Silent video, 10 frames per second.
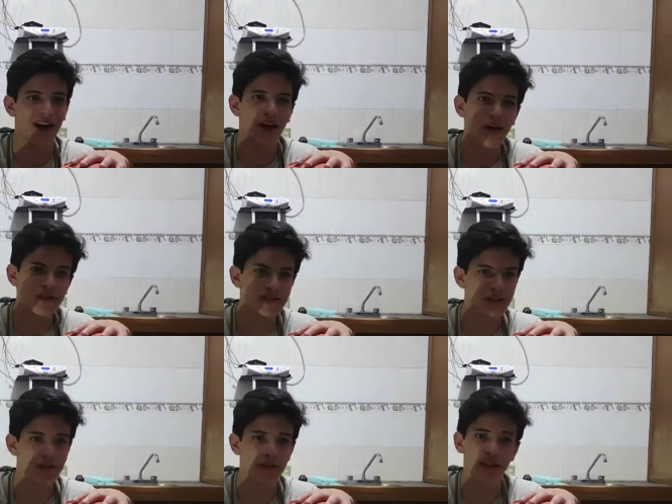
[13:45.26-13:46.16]

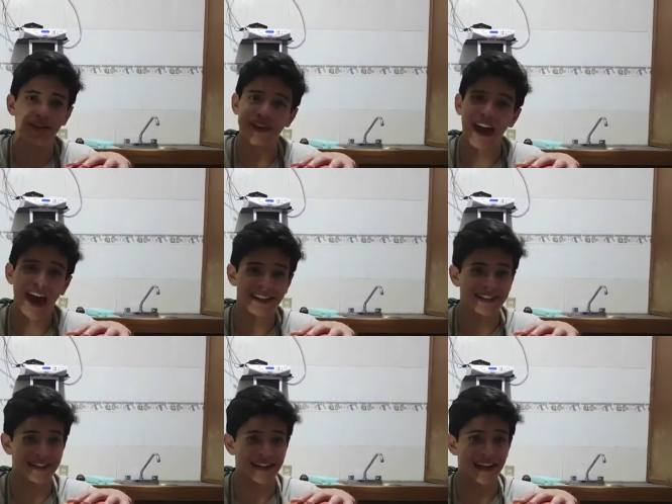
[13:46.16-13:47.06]
Also, the
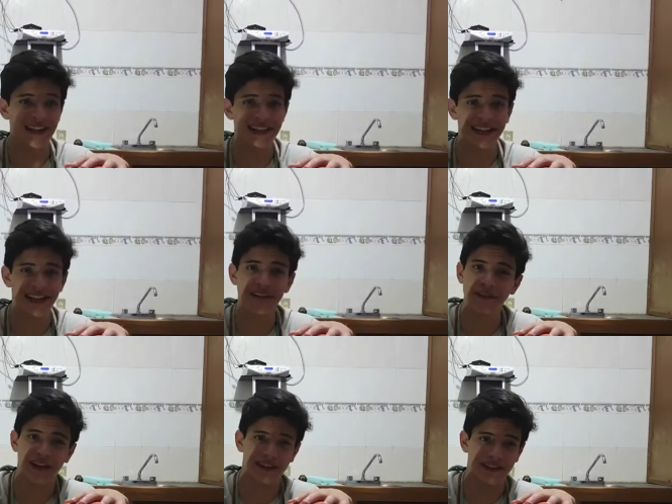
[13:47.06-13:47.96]
axis is
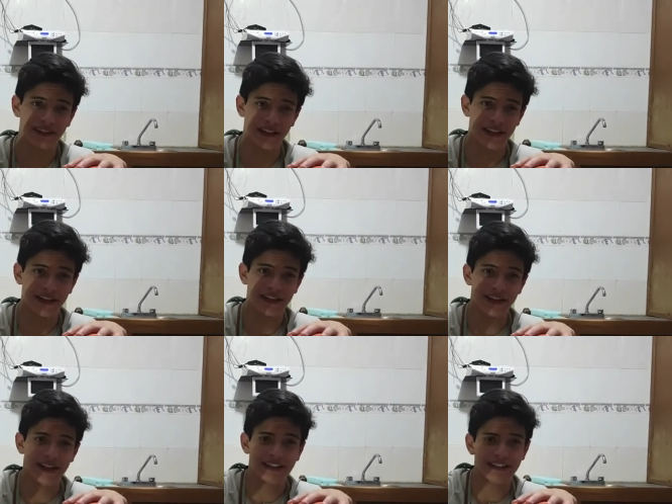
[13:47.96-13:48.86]
significantly
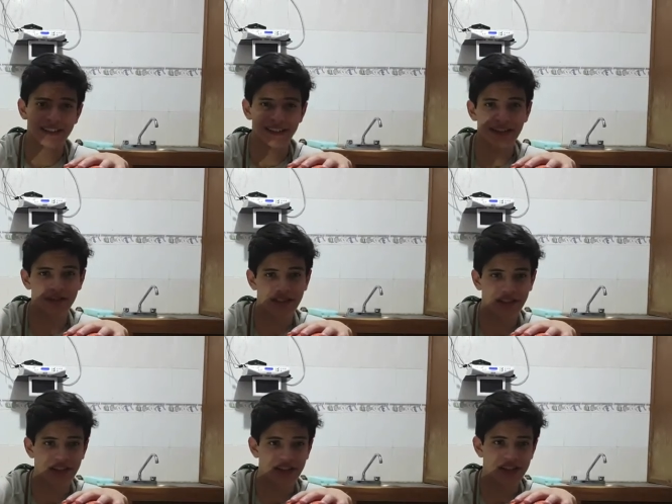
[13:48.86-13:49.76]

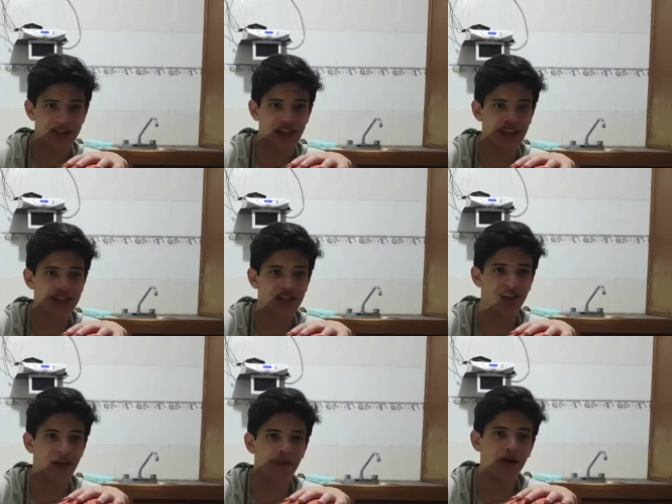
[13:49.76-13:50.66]
tilted, changing
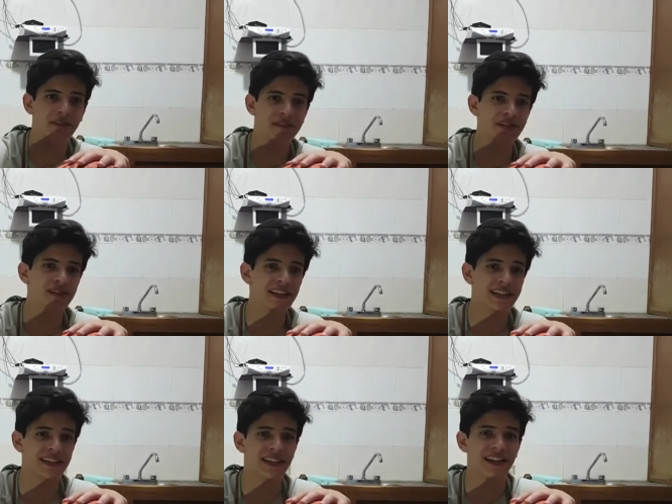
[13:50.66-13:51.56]
the amount of
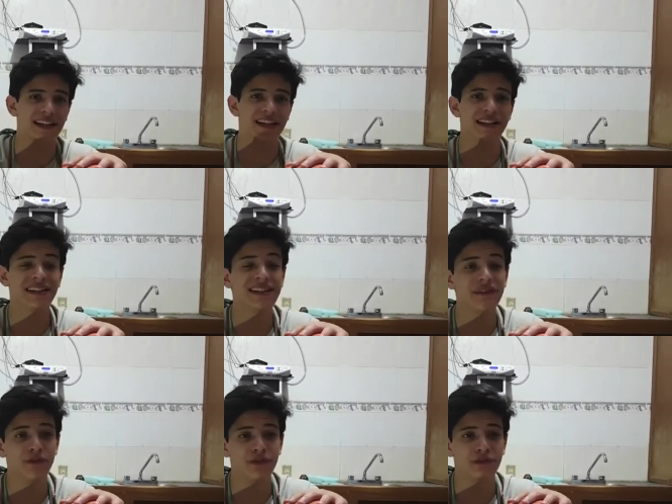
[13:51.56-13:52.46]
sunlight in
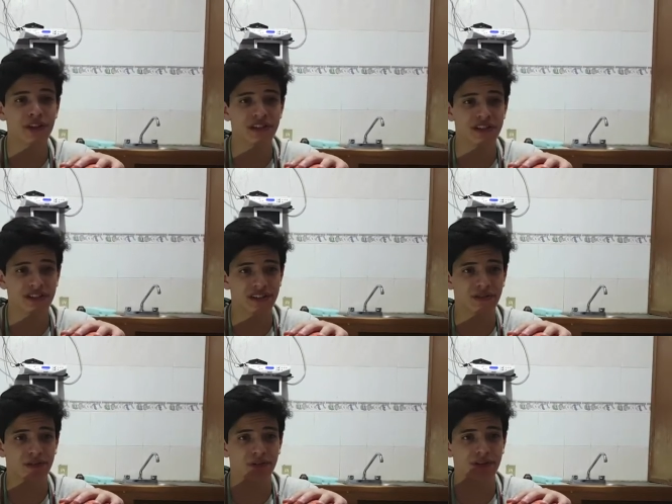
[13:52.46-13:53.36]
different regions
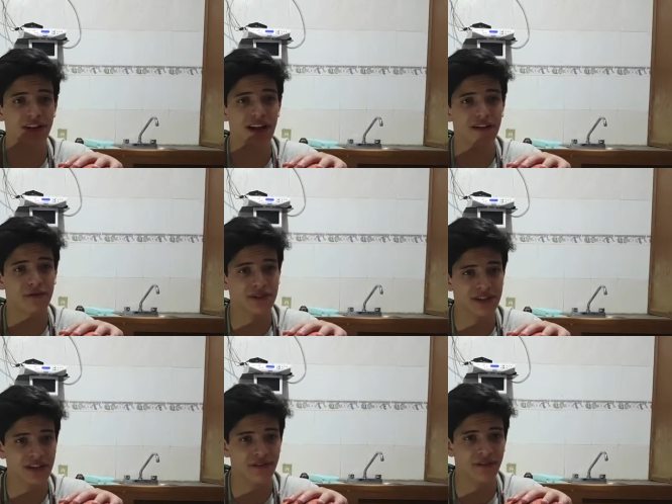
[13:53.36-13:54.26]
that
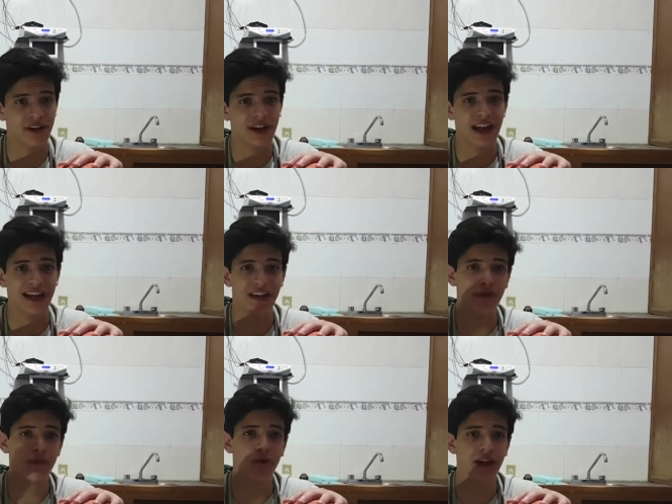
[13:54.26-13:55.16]
receive and
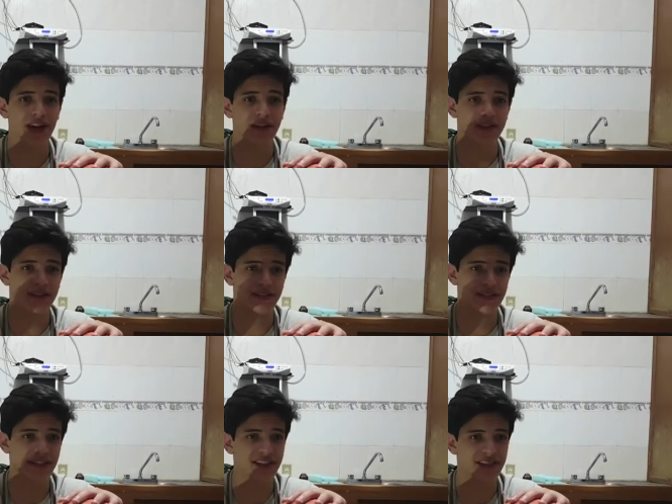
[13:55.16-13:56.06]
giving way to
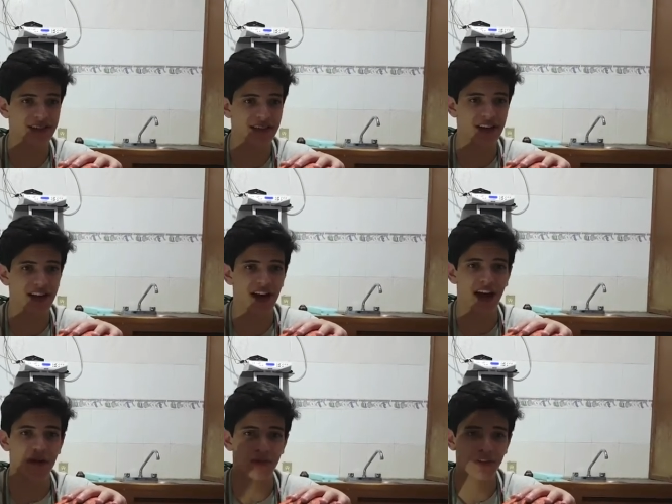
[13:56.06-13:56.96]
seasons.
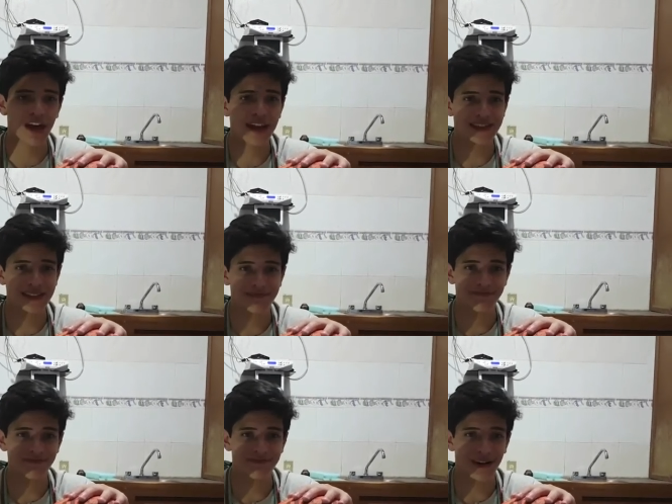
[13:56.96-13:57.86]
And with that,
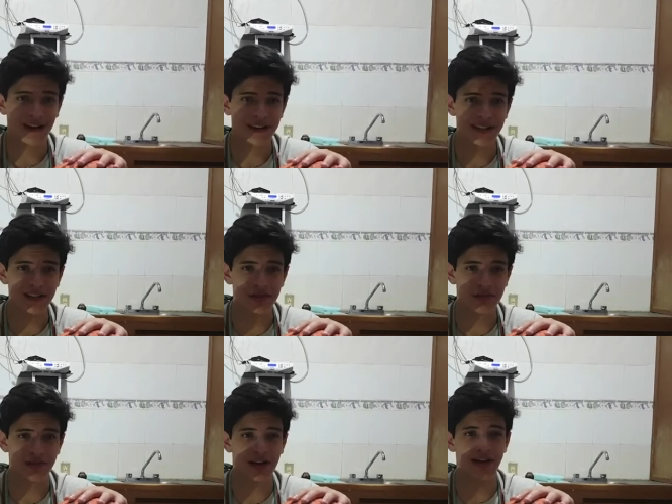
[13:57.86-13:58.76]
dinner
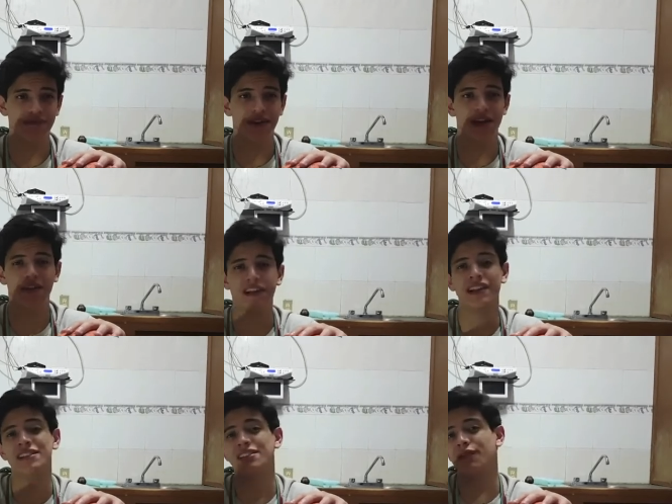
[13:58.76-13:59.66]
is ready.
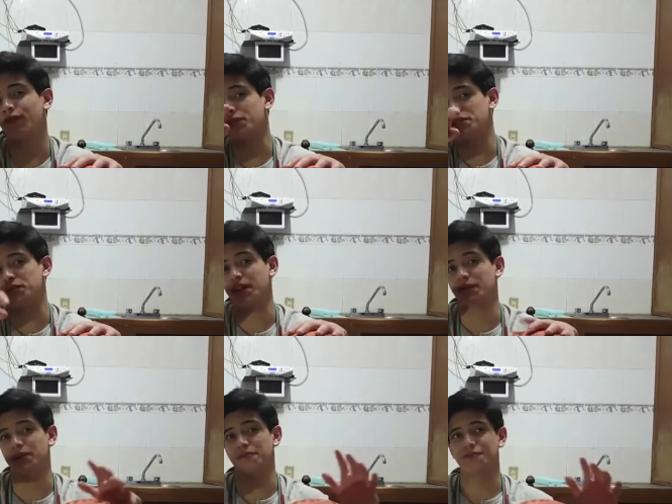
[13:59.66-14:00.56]
Thanks for joining me.